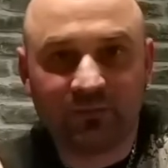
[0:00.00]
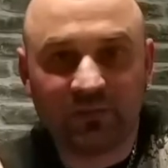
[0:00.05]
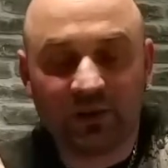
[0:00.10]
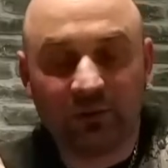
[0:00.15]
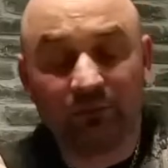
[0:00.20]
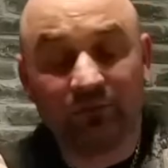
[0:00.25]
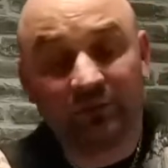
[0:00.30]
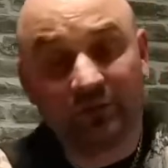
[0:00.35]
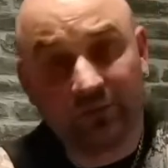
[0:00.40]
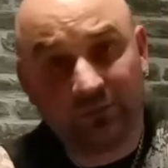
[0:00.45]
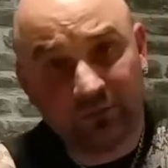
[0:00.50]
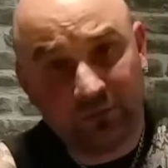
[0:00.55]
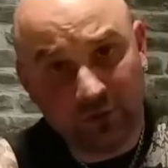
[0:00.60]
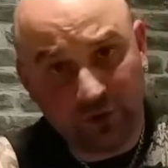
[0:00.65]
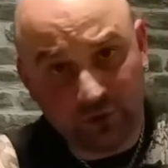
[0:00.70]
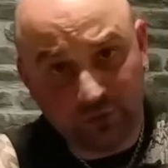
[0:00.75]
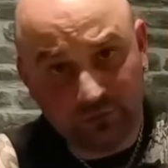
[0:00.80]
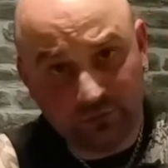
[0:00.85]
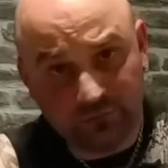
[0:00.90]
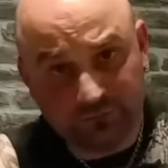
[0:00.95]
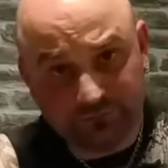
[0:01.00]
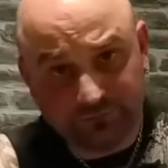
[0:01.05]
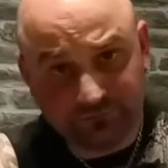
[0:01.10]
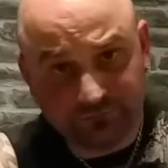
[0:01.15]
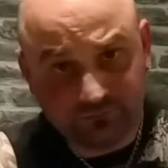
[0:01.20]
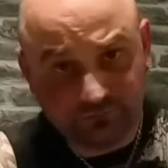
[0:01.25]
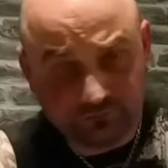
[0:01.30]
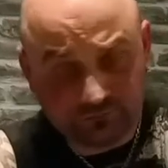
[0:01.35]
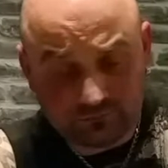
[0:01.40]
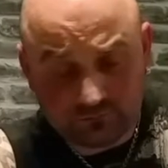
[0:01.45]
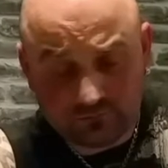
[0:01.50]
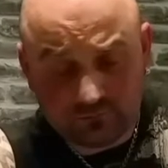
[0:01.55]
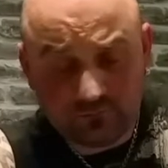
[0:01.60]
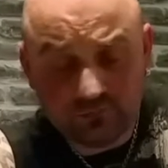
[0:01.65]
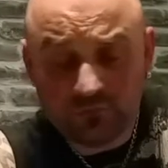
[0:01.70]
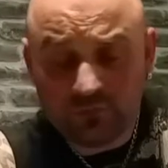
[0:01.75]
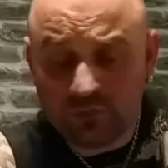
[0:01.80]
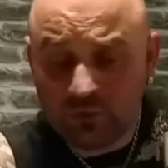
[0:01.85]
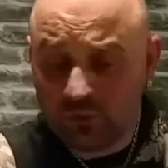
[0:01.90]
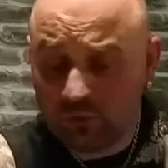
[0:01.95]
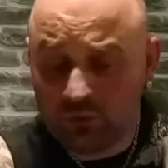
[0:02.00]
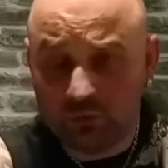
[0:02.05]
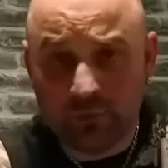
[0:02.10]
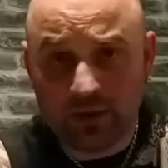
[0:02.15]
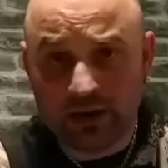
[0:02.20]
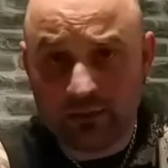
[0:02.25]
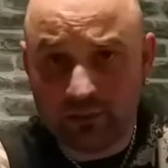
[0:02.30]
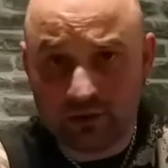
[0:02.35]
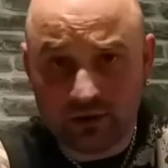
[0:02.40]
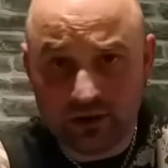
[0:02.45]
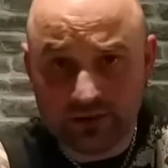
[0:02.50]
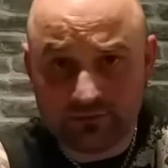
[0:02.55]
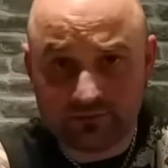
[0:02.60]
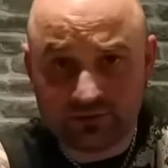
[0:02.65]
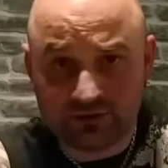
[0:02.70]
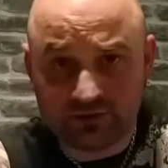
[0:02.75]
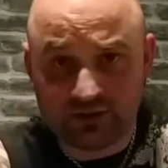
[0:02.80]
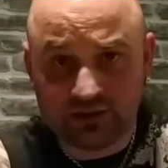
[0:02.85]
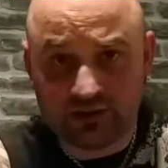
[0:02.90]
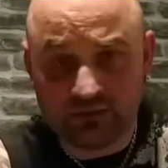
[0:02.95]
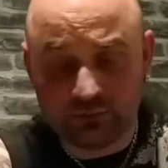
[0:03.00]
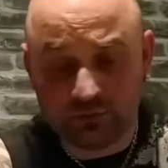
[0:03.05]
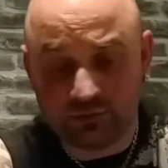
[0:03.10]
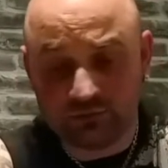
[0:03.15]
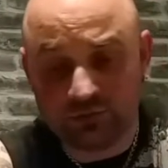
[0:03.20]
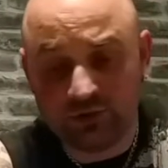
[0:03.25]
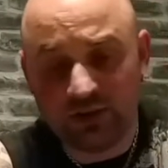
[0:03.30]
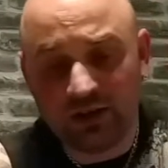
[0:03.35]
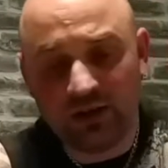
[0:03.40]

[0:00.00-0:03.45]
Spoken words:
There was a few, or maybe I haven't seen them all,